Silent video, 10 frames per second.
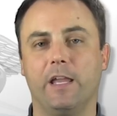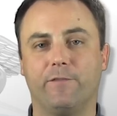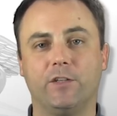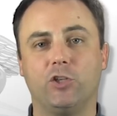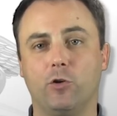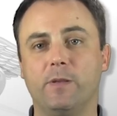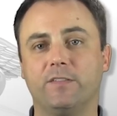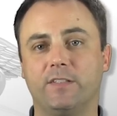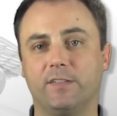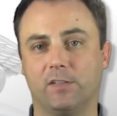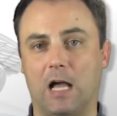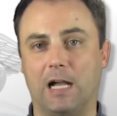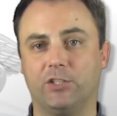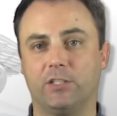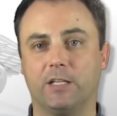If the tube is
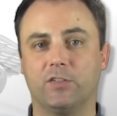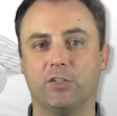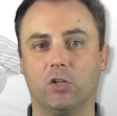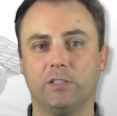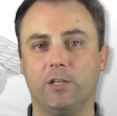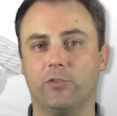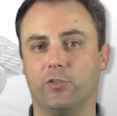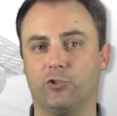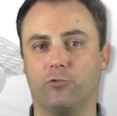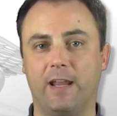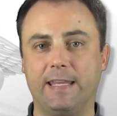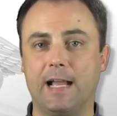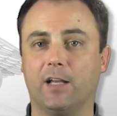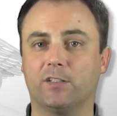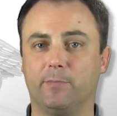dislodged, consult either the
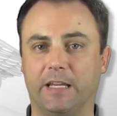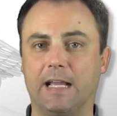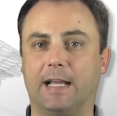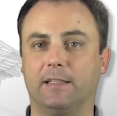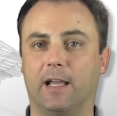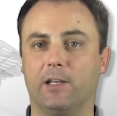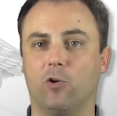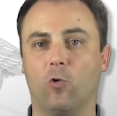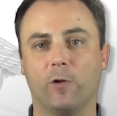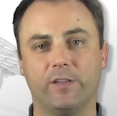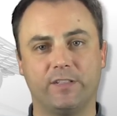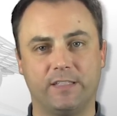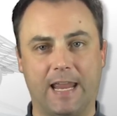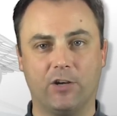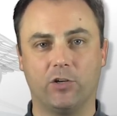tracheostomy guideline or the
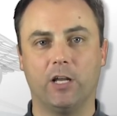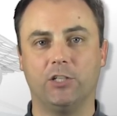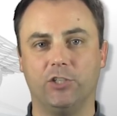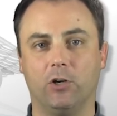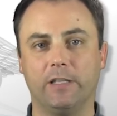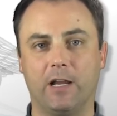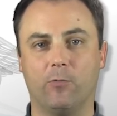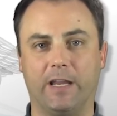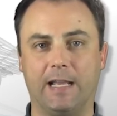standard adult airway